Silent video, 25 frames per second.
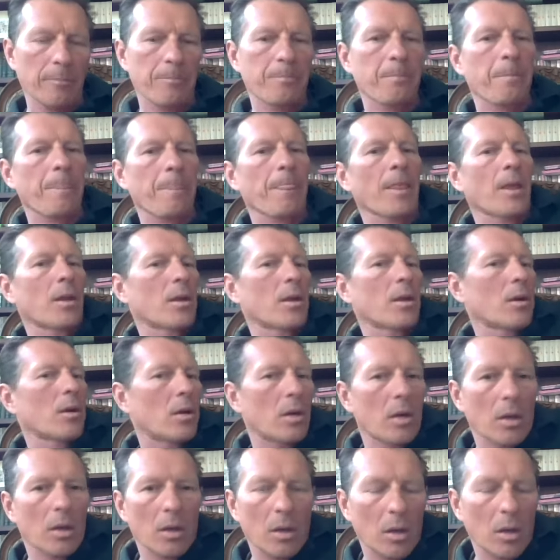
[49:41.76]

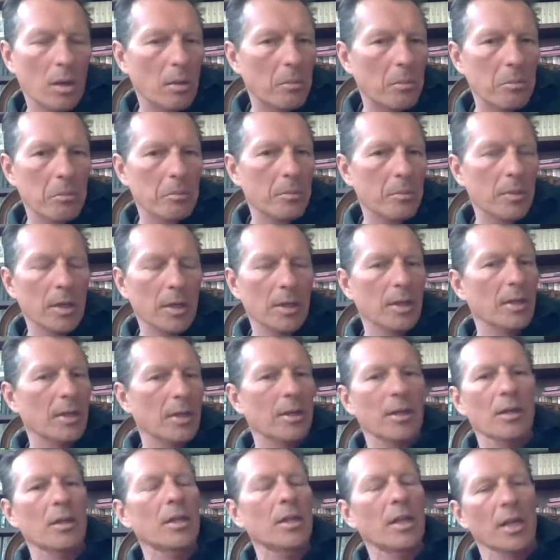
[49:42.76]
Um,
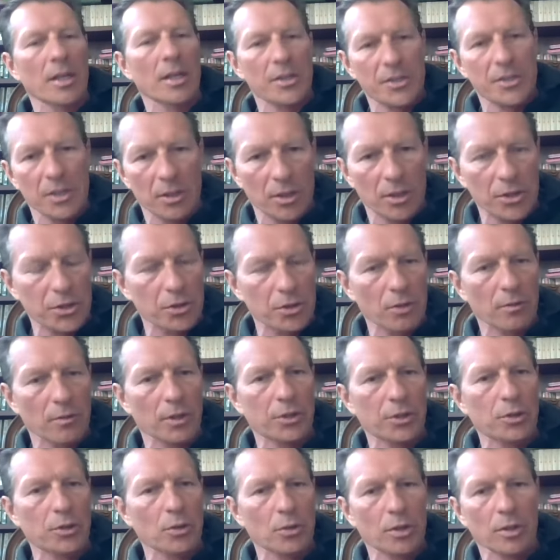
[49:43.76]
yes, in the Soviet
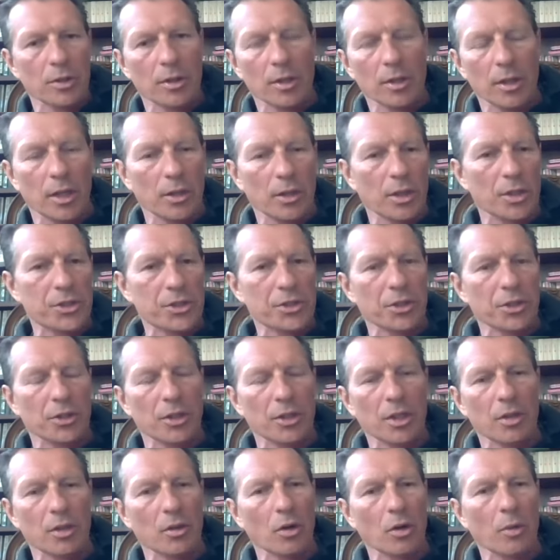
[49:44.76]
Union, in Eastern
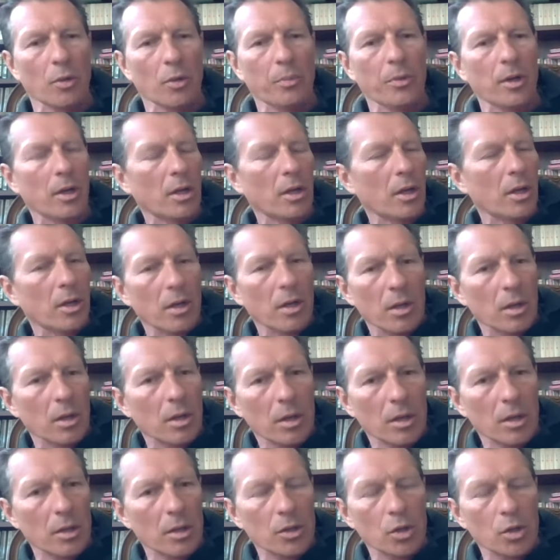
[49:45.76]
Europe,
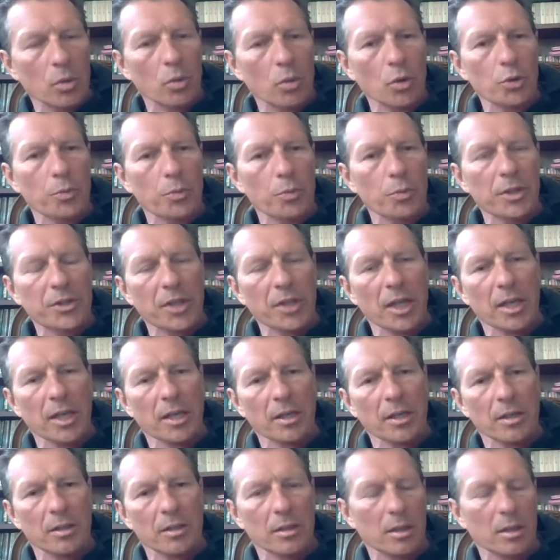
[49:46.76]
uh, you would be
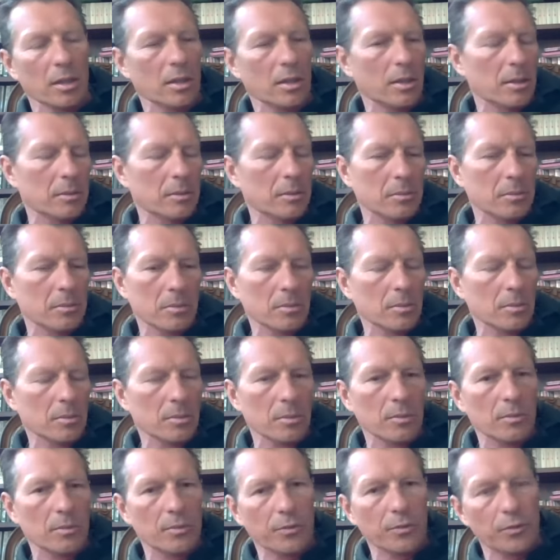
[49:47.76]
taken um,
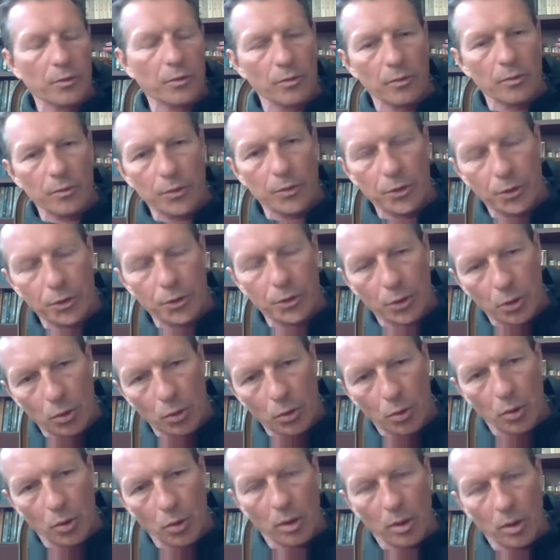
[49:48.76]

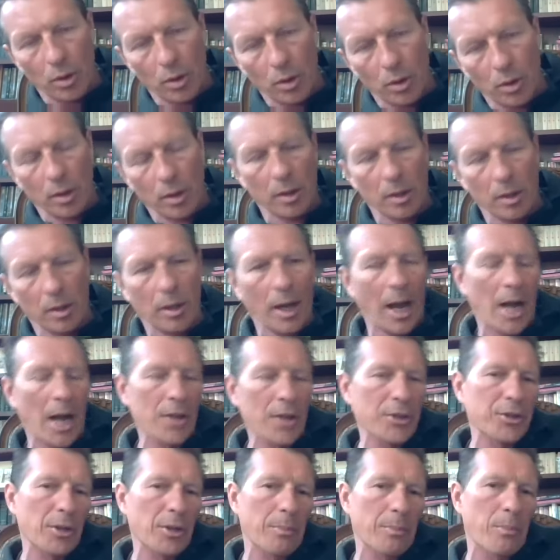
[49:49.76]
through uh,
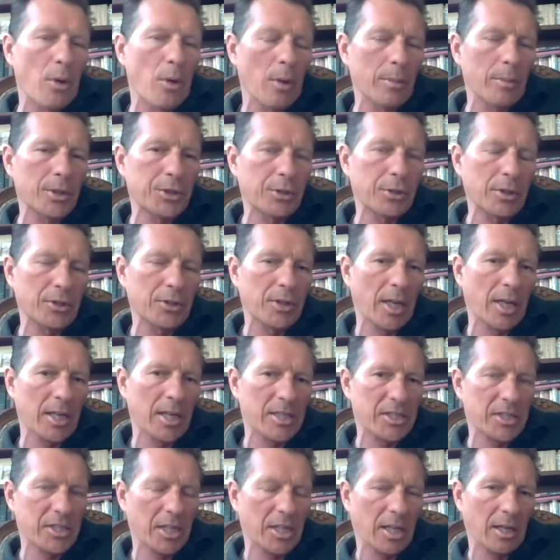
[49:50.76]
anthropometry
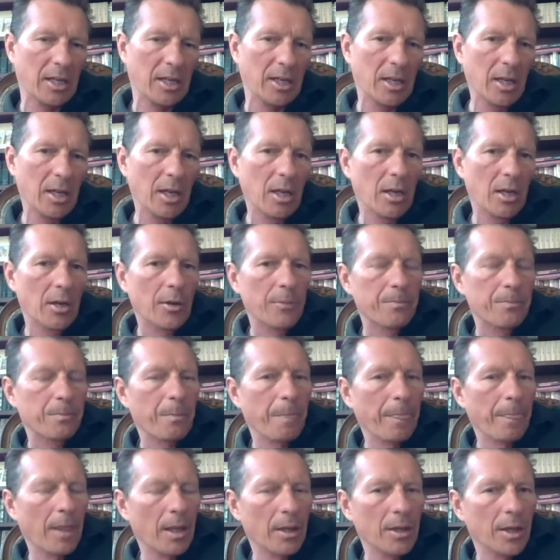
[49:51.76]
testing Mm,
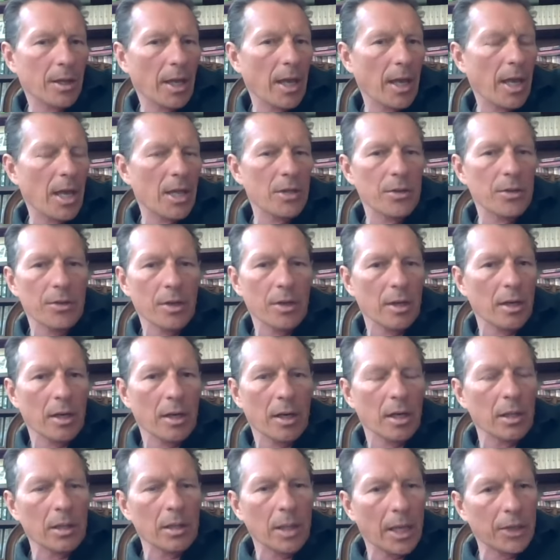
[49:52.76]
and uh,
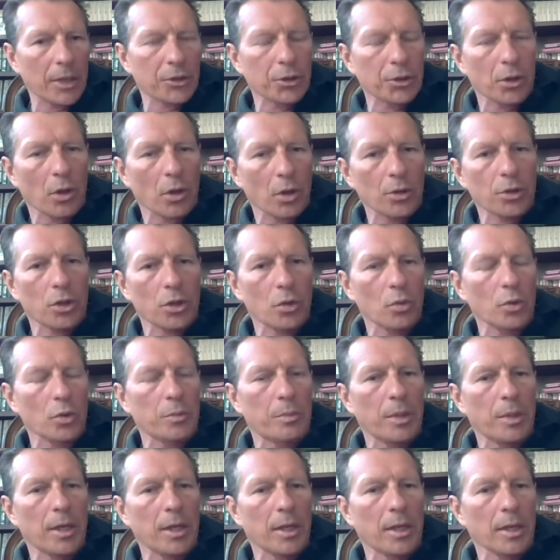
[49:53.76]
later on you would be
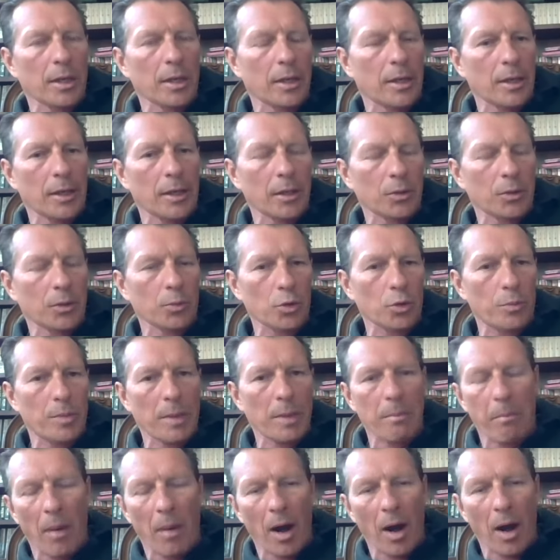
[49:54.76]
uh, it would be
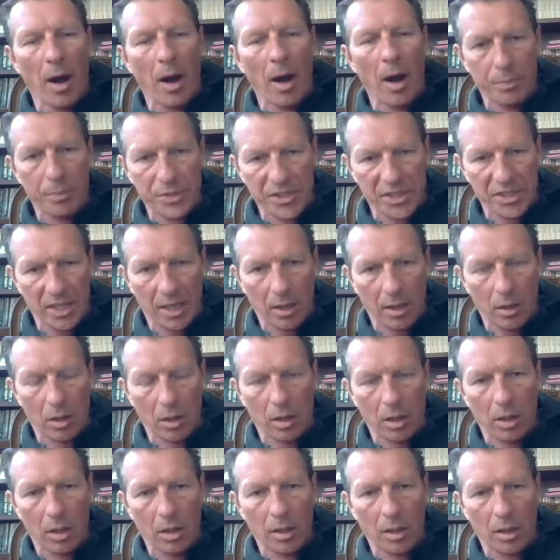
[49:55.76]
biopsy
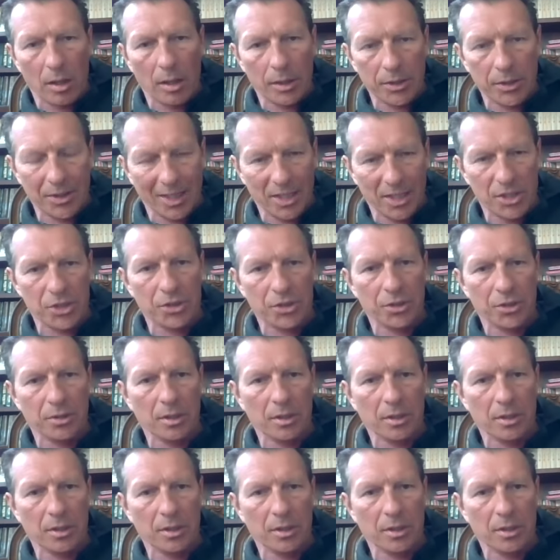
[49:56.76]
uh, test